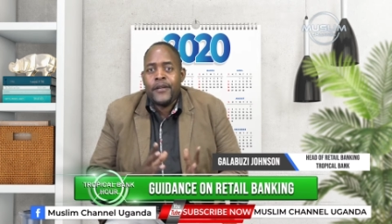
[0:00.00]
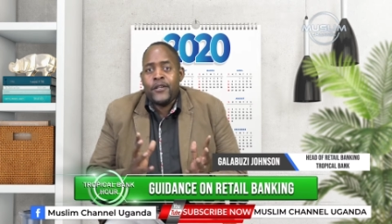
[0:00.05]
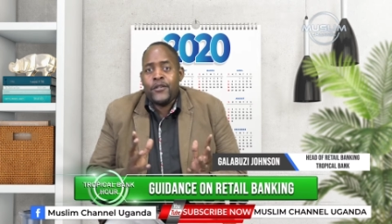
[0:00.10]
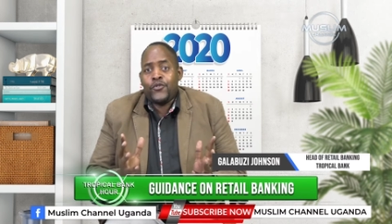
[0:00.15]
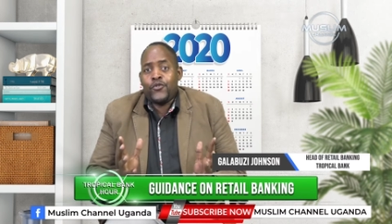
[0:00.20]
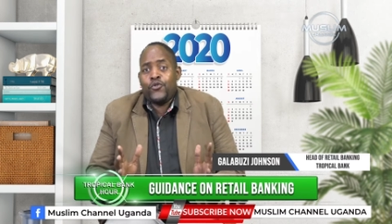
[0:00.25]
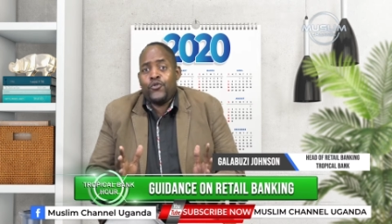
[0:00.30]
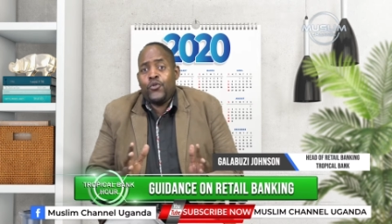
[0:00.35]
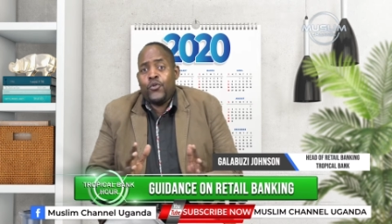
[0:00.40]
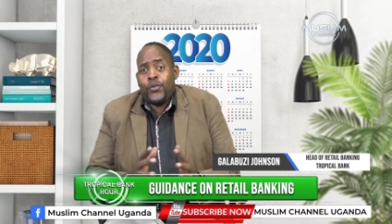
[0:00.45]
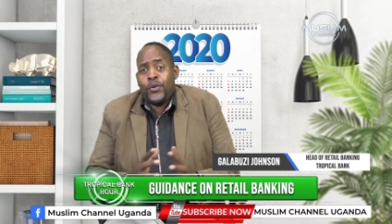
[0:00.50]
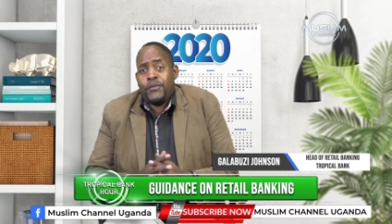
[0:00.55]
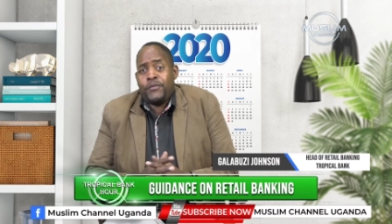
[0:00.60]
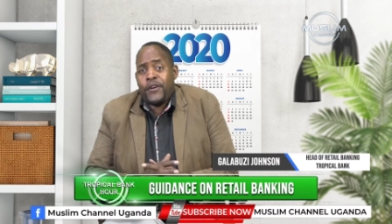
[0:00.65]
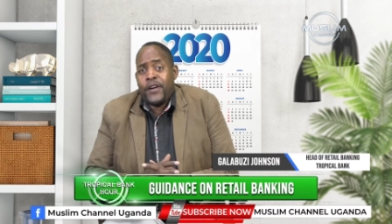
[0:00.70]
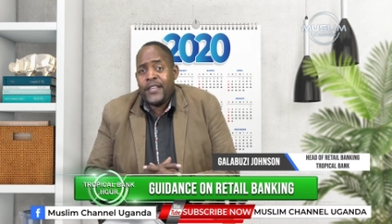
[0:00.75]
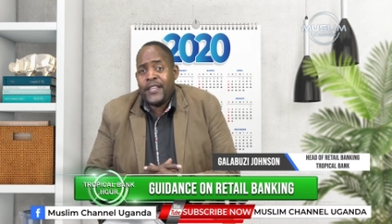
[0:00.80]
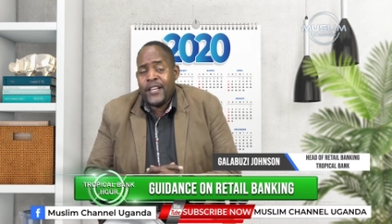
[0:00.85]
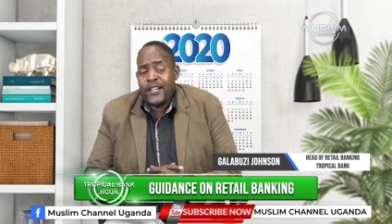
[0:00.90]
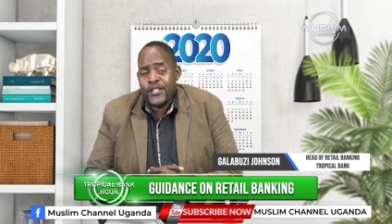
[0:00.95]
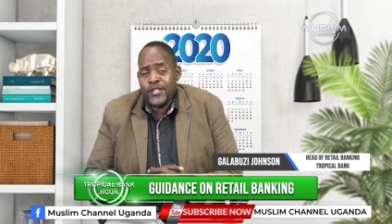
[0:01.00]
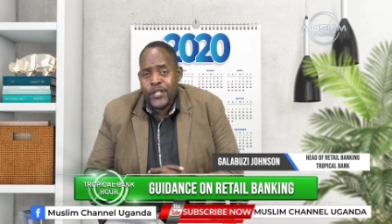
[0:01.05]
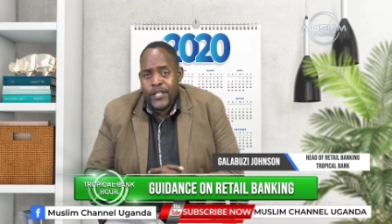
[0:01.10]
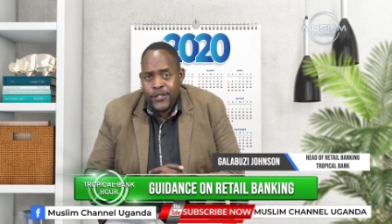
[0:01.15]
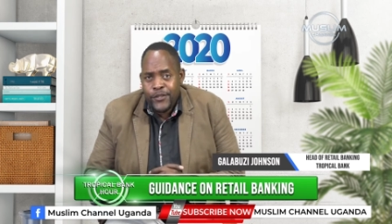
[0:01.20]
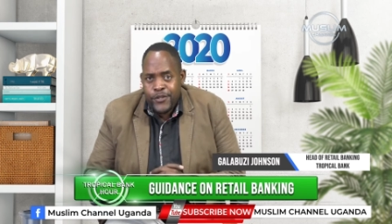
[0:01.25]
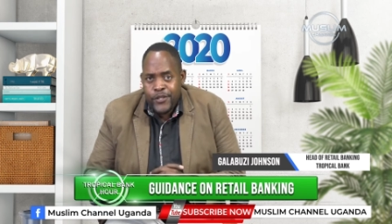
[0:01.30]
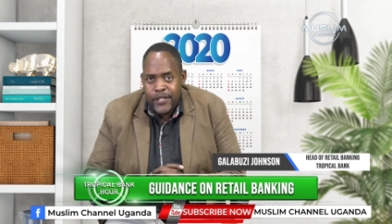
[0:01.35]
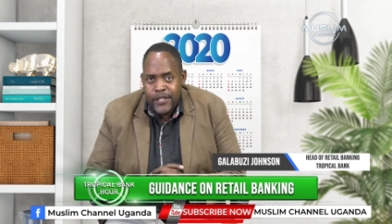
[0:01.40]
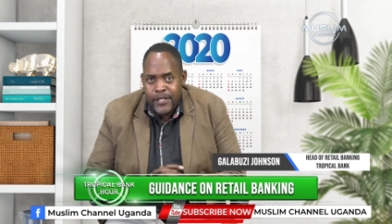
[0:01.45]
to do with financial
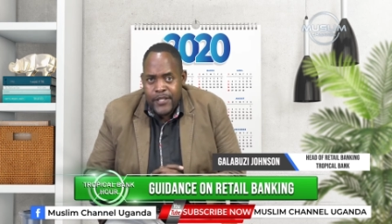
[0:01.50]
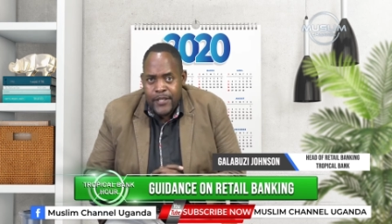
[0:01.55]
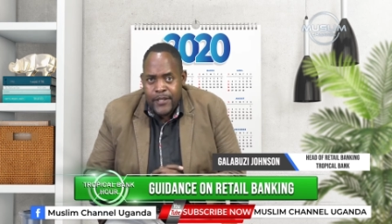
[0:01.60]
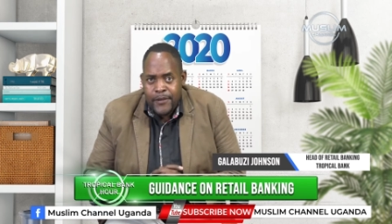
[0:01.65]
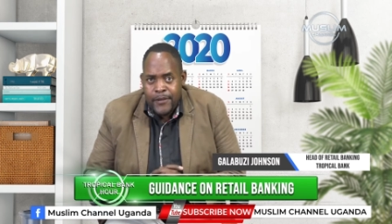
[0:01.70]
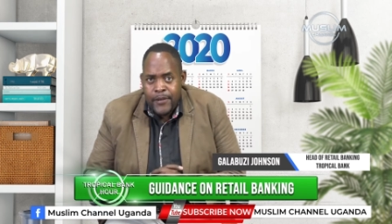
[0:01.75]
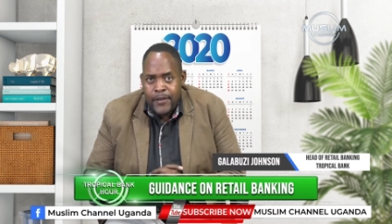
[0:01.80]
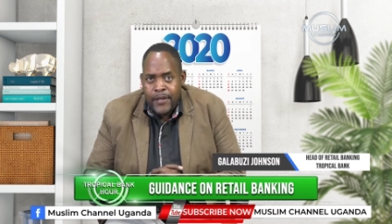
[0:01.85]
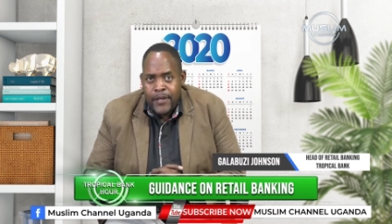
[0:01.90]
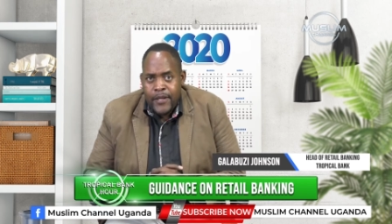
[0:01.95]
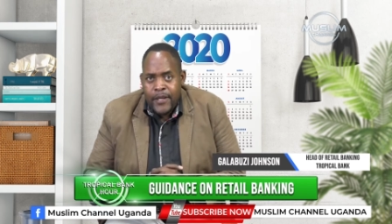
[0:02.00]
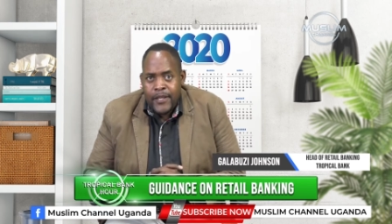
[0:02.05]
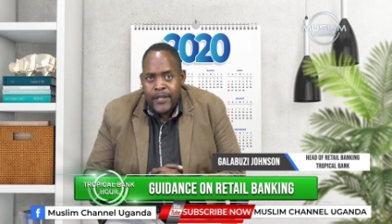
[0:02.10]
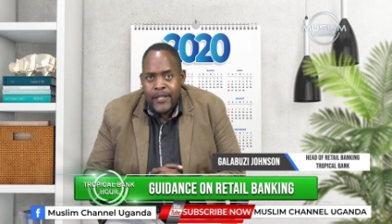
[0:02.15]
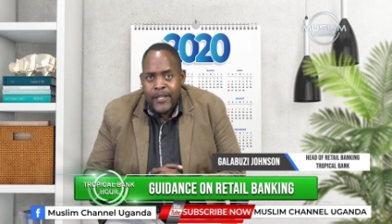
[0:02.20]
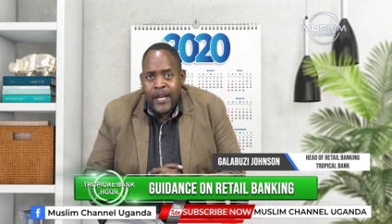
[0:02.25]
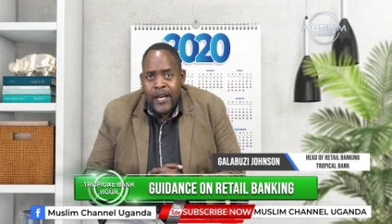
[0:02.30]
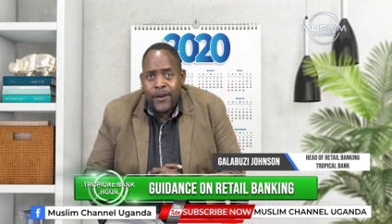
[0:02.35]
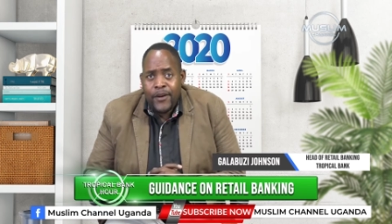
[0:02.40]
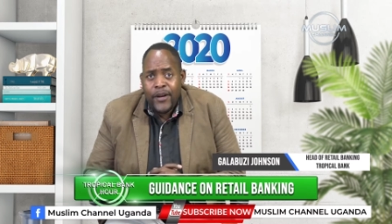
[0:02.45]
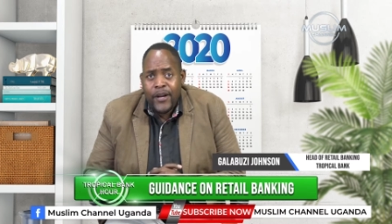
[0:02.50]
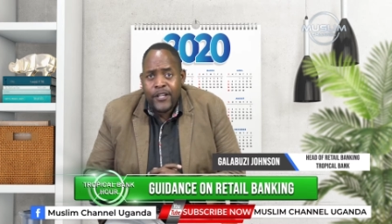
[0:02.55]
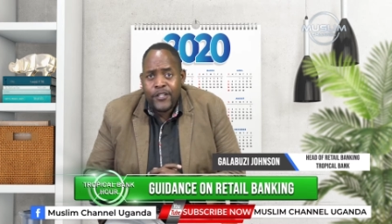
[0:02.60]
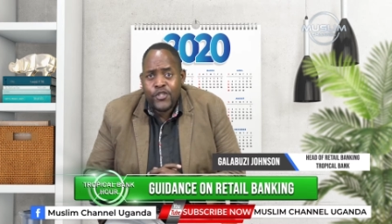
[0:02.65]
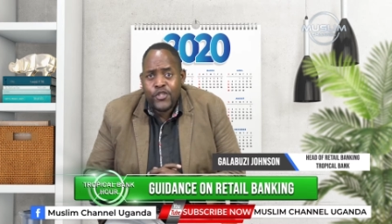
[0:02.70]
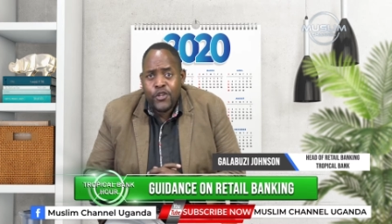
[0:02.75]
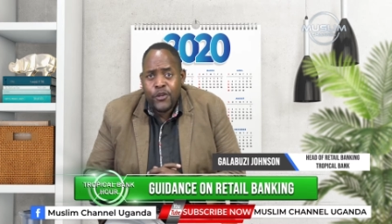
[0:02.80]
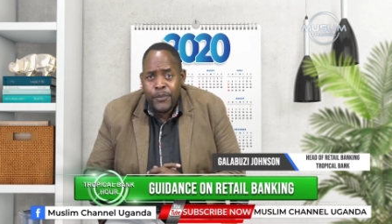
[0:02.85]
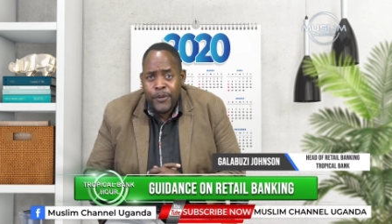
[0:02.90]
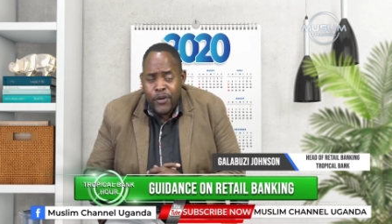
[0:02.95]
literacy. Now,
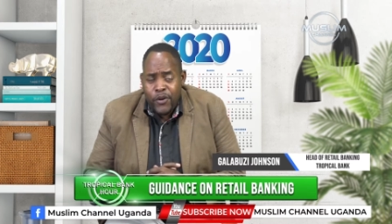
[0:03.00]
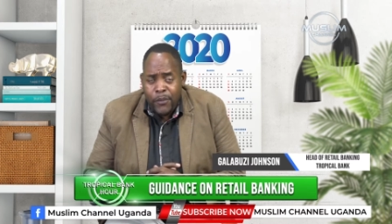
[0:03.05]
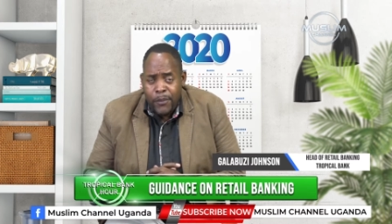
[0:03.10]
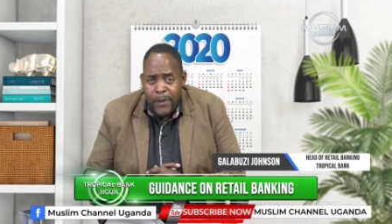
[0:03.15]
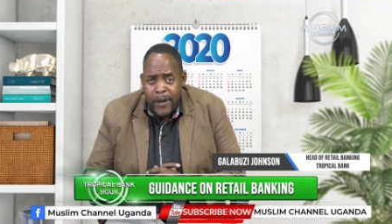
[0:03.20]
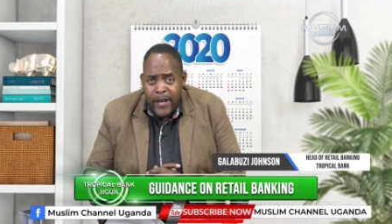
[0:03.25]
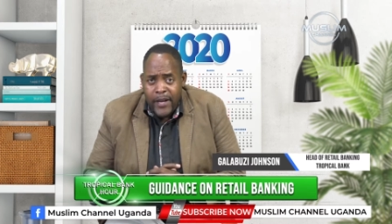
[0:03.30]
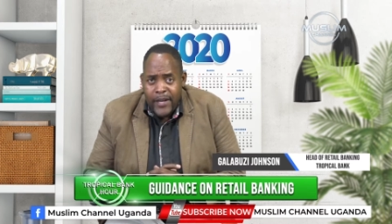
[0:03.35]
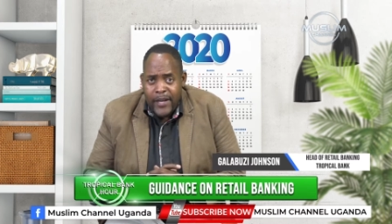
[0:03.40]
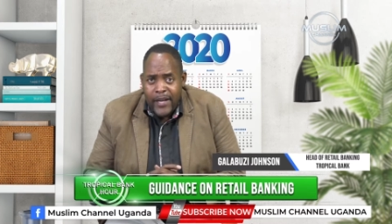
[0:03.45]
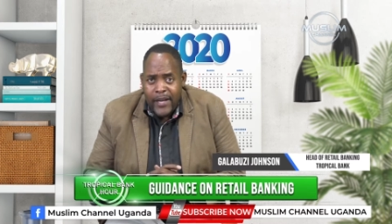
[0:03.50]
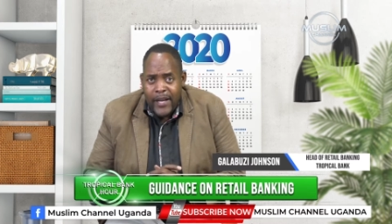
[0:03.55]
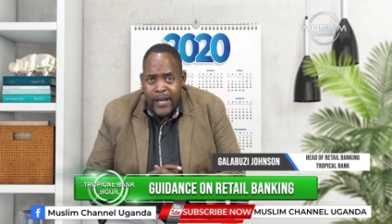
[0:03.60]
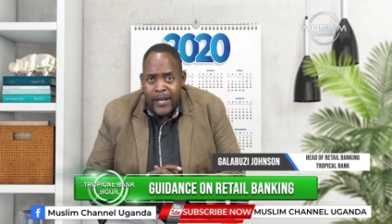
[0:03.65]
Tropical Bank